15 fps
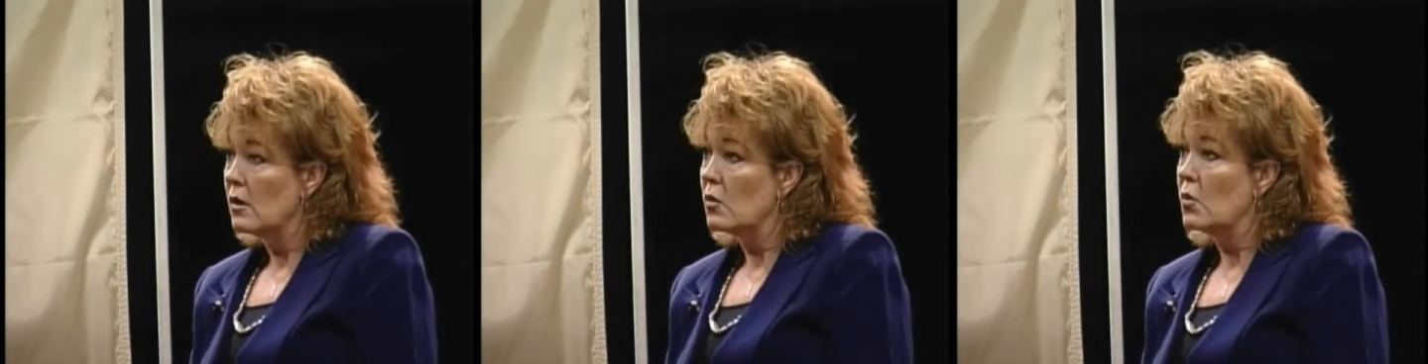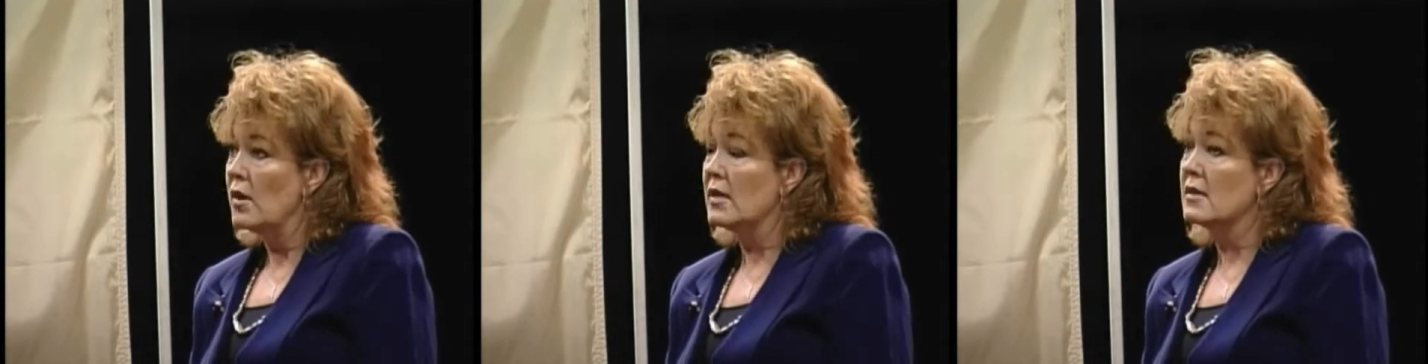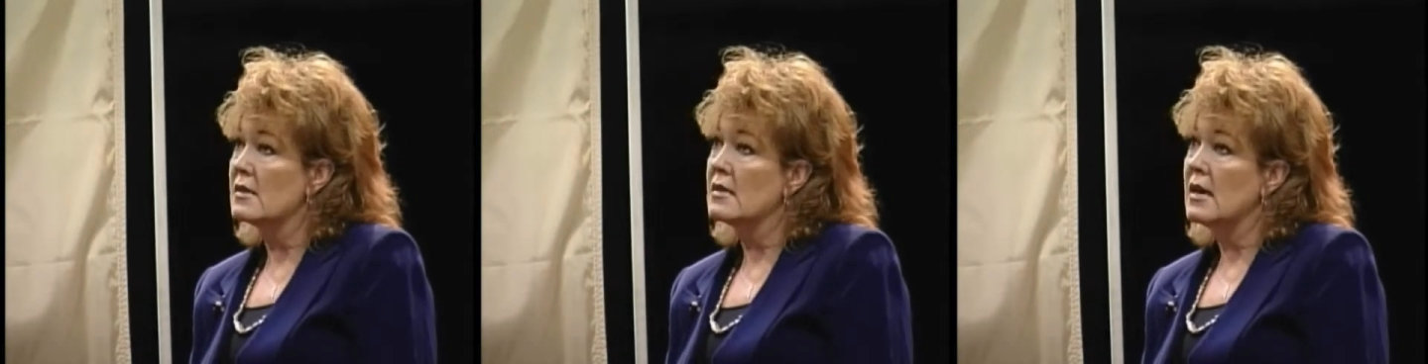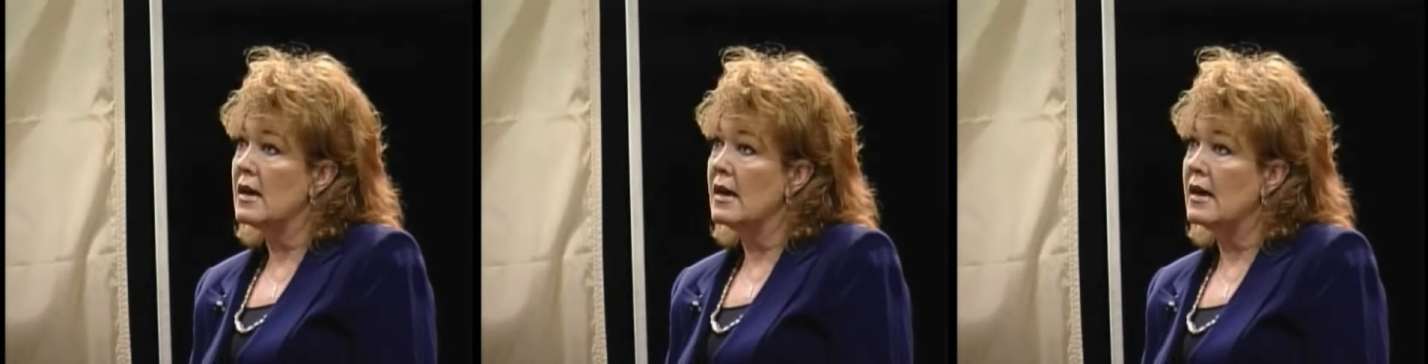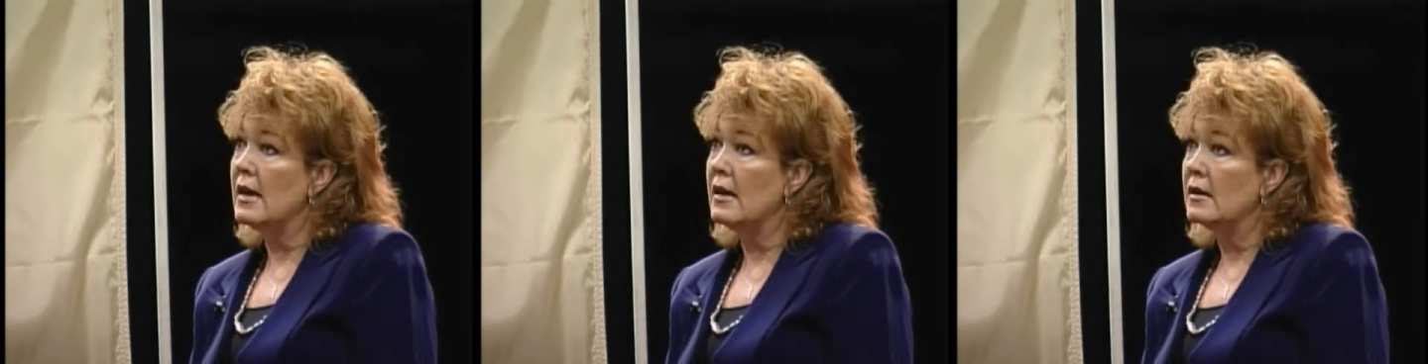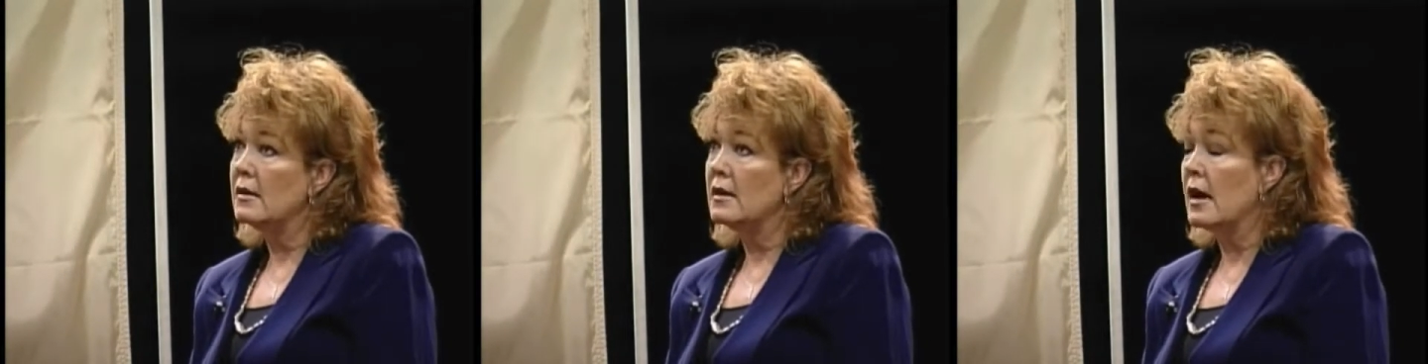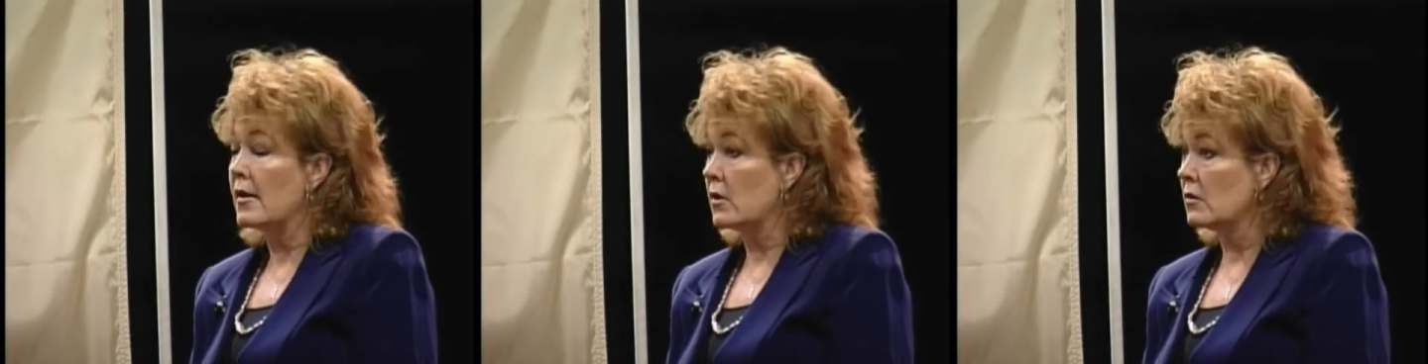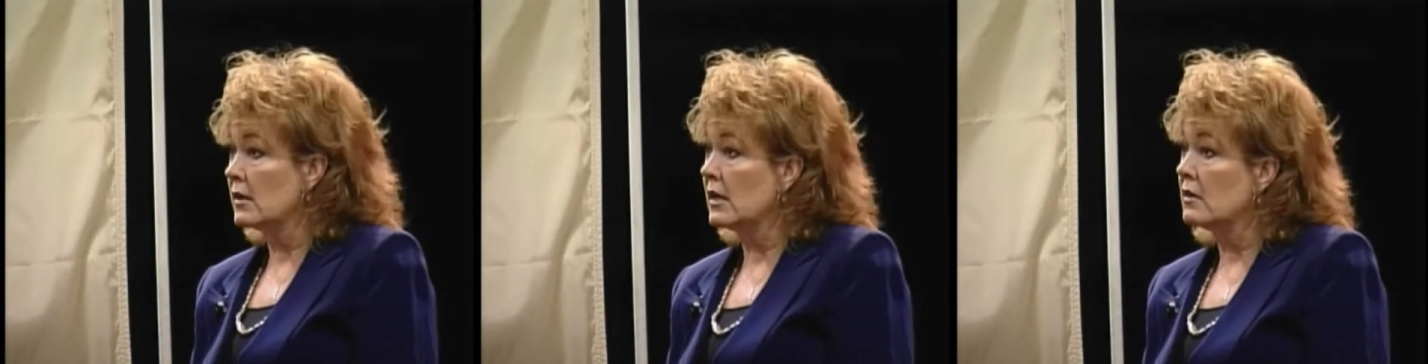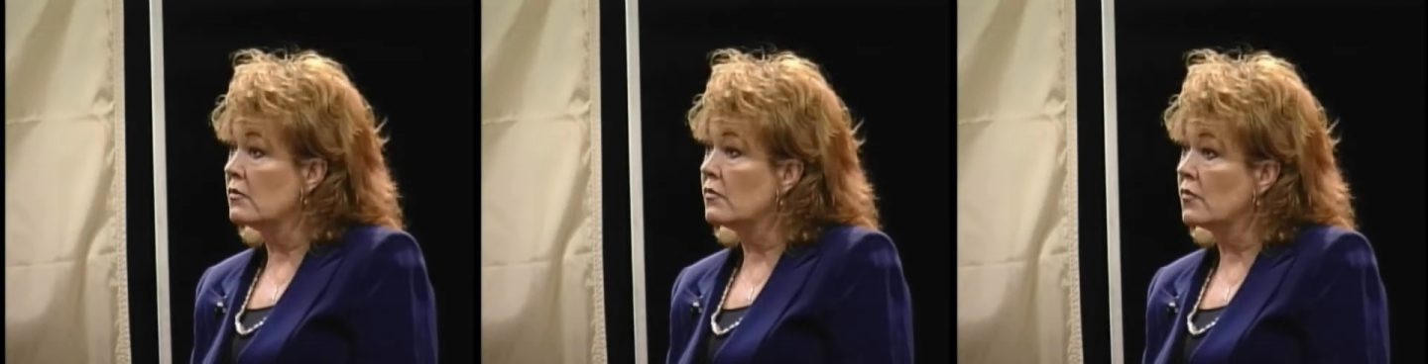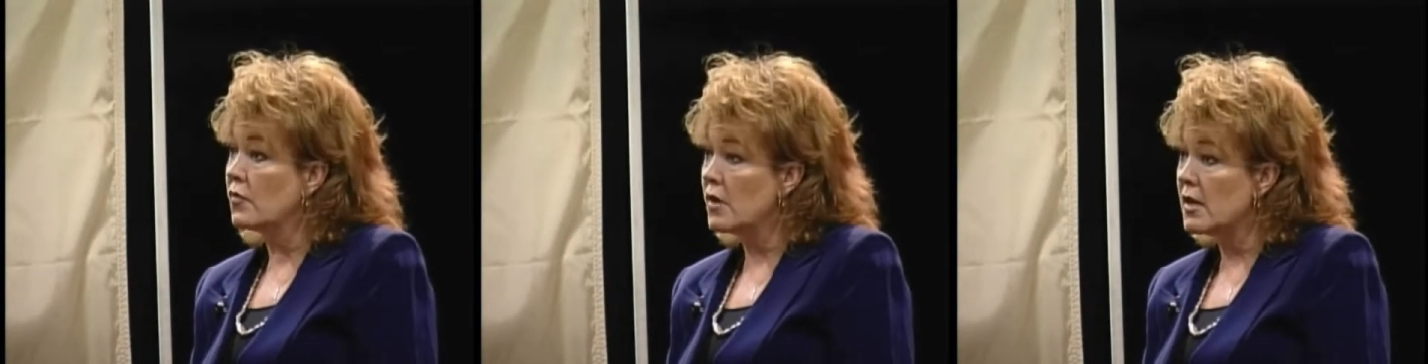when they not only
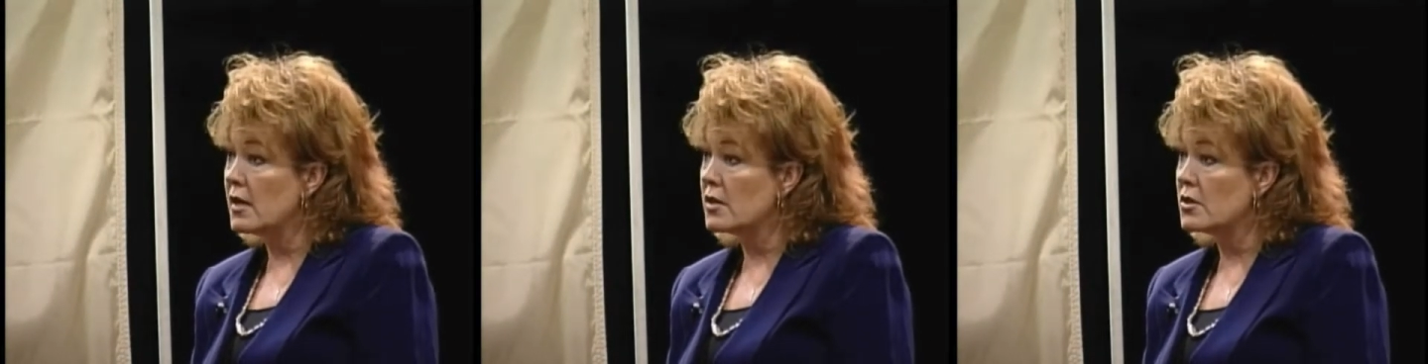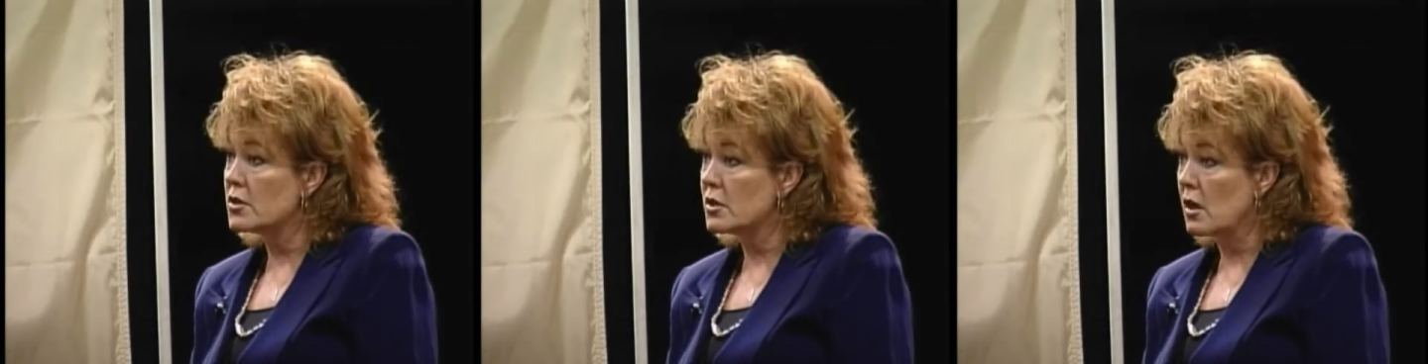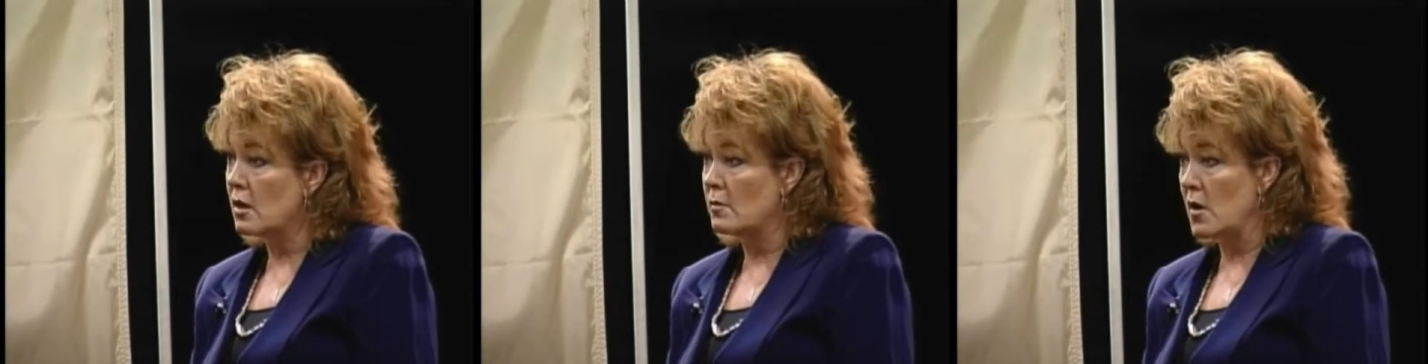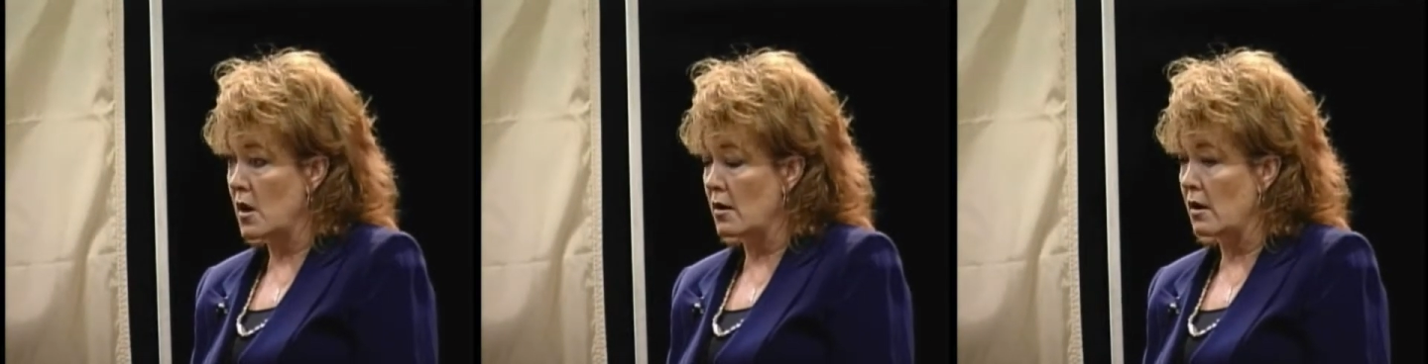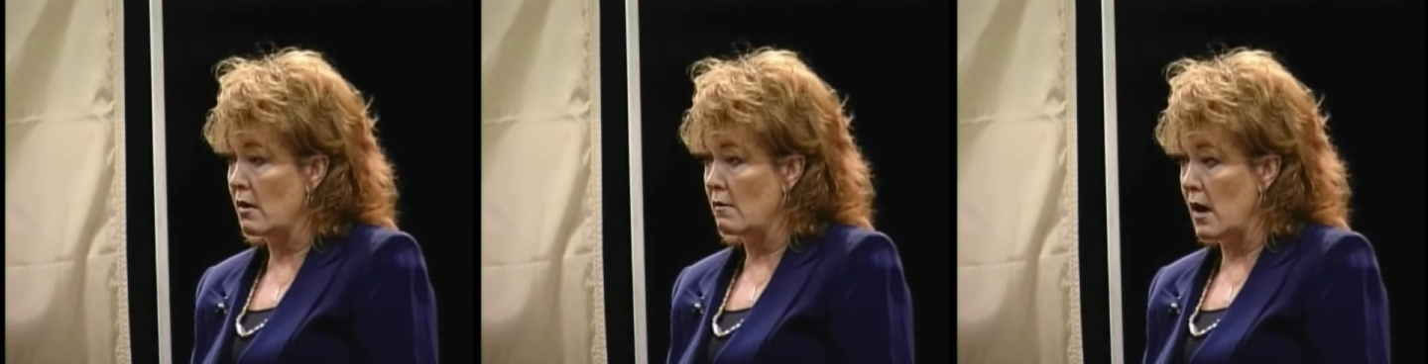infringe upon our